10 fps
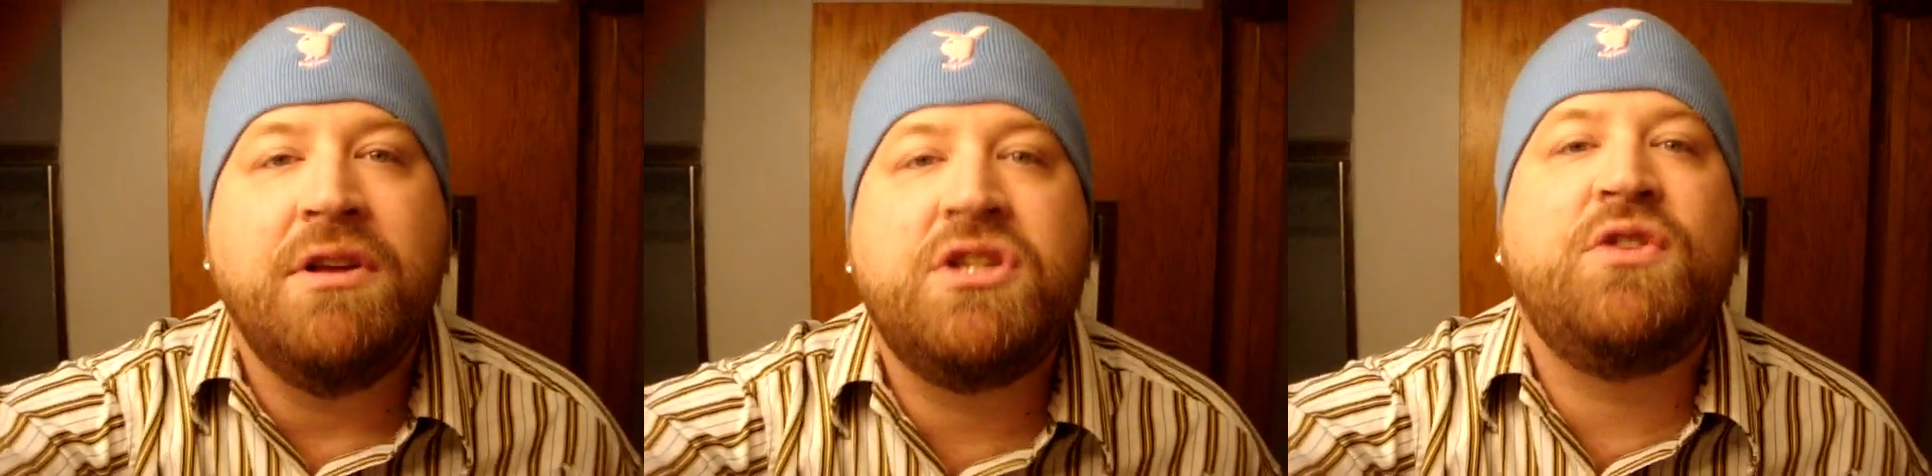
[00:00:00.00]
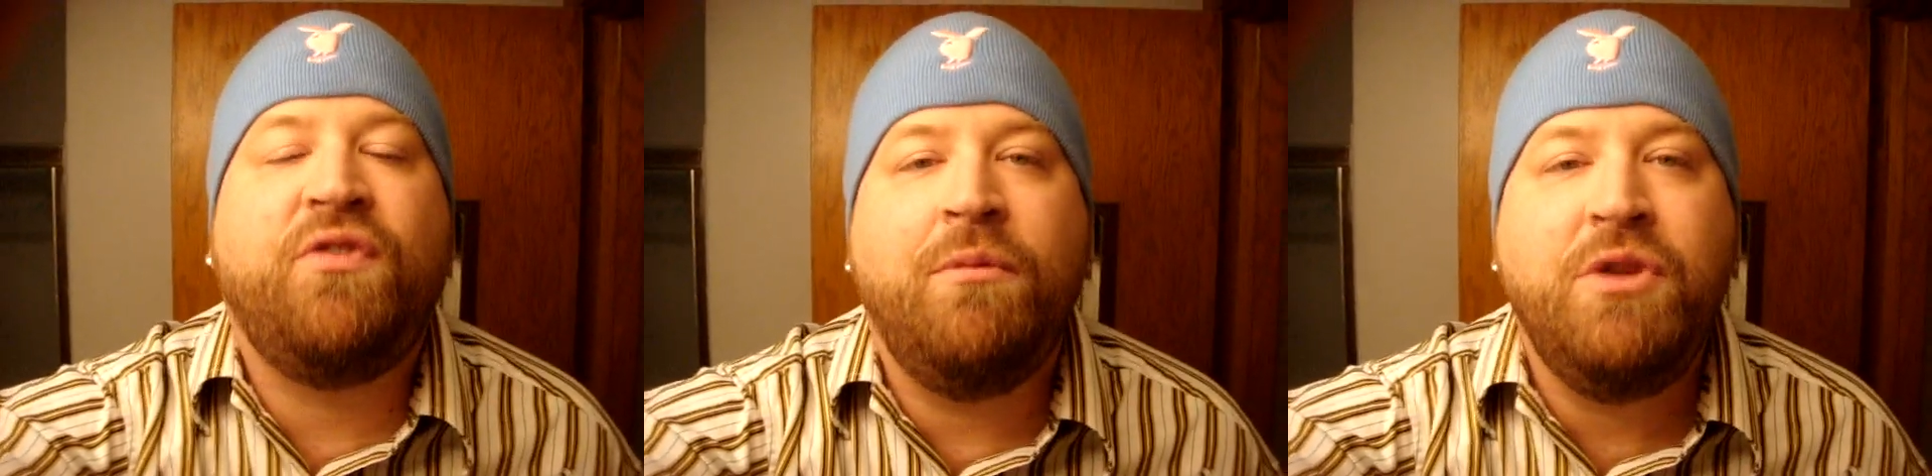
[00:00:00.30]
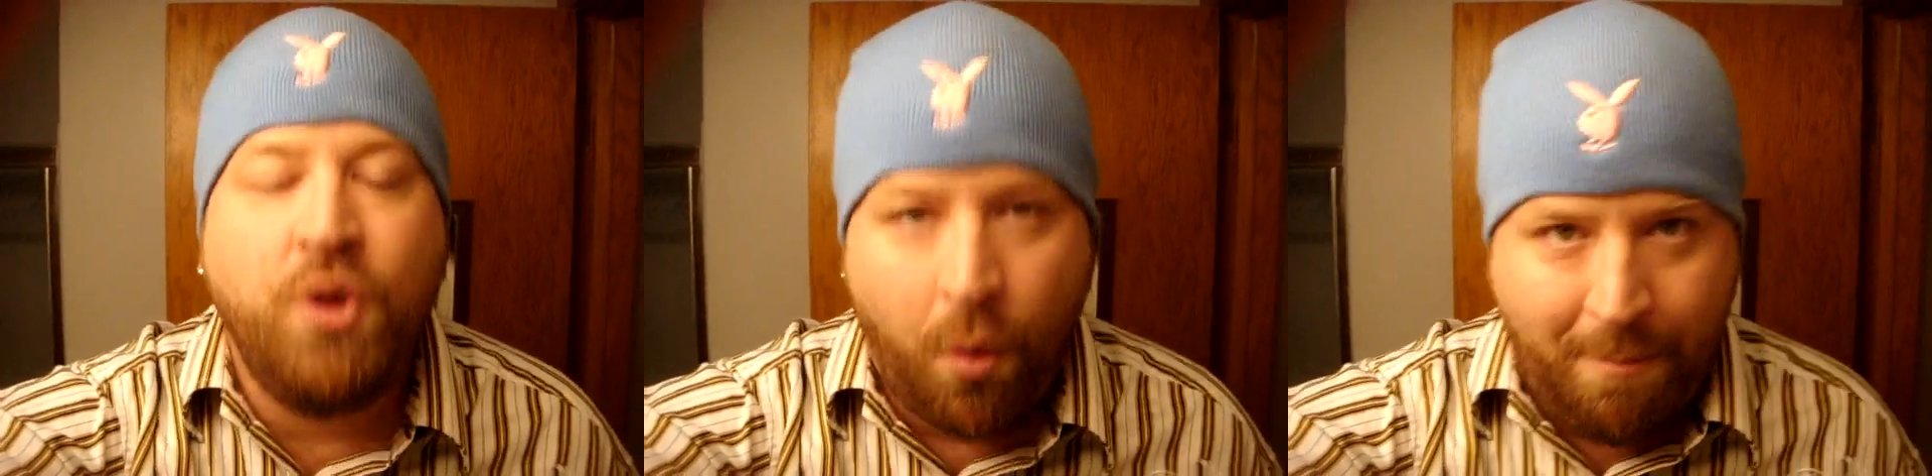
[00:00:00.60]
This is
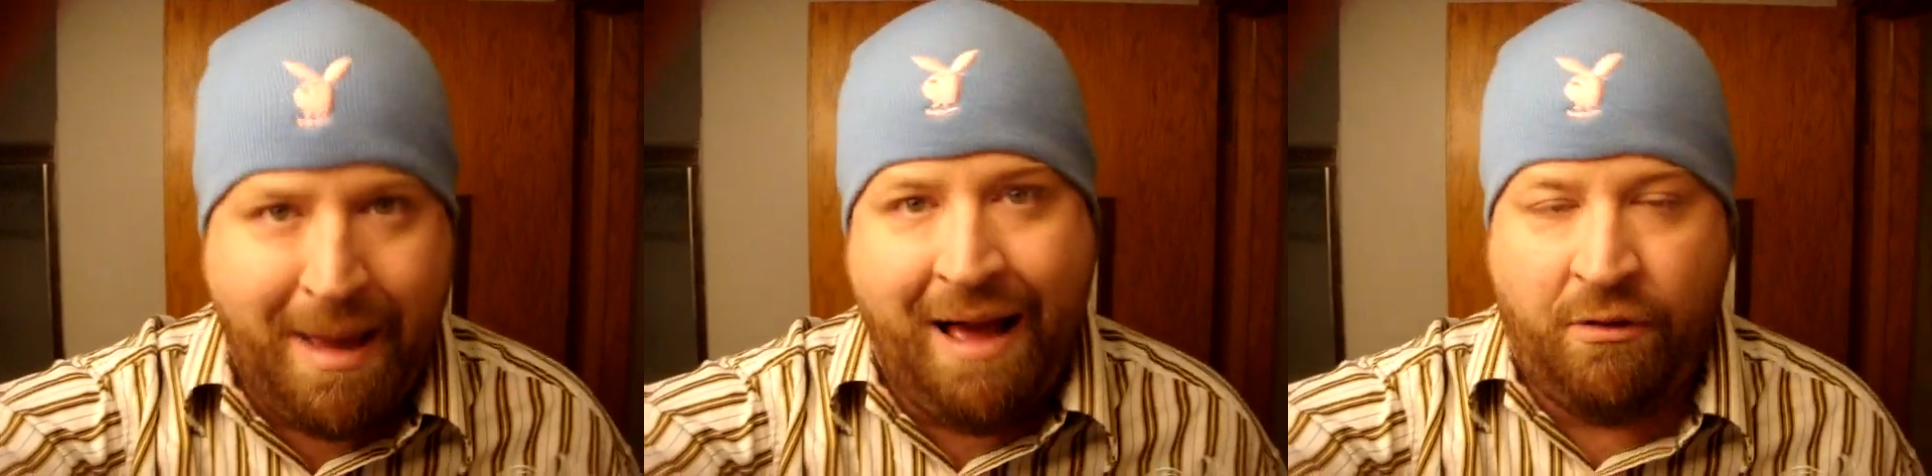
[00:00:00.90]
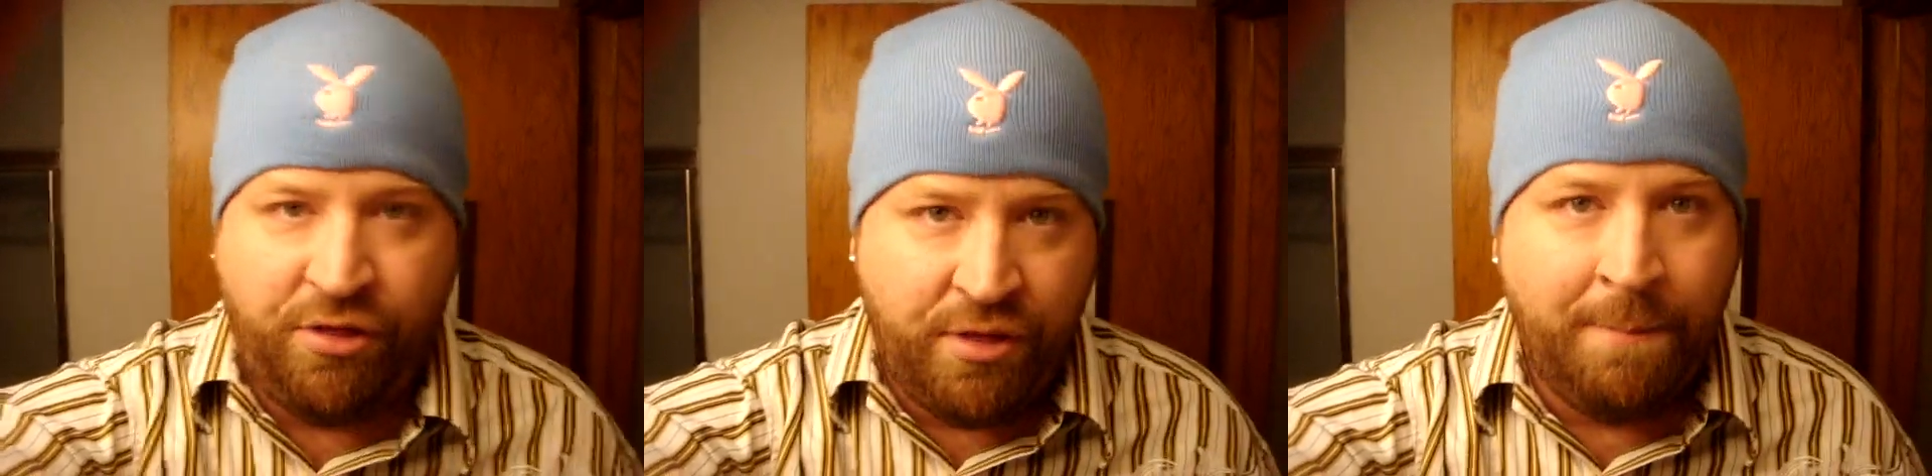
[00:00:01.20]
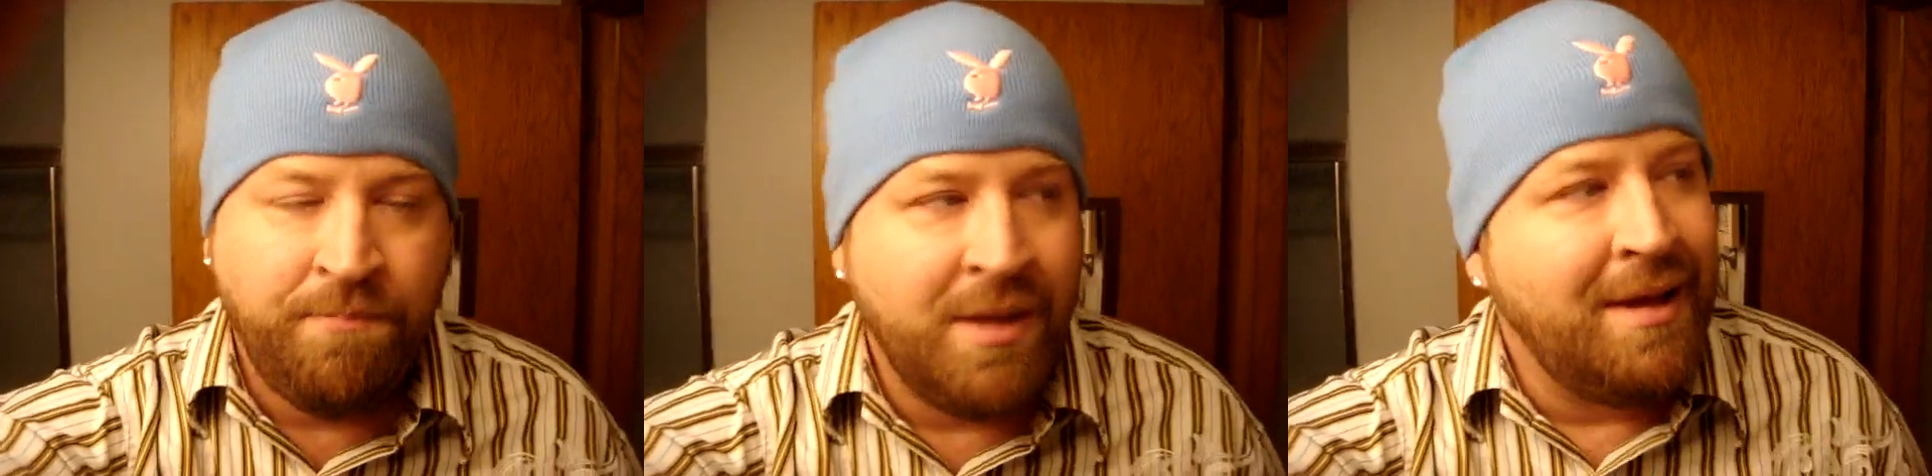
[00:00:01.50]
from your mouth.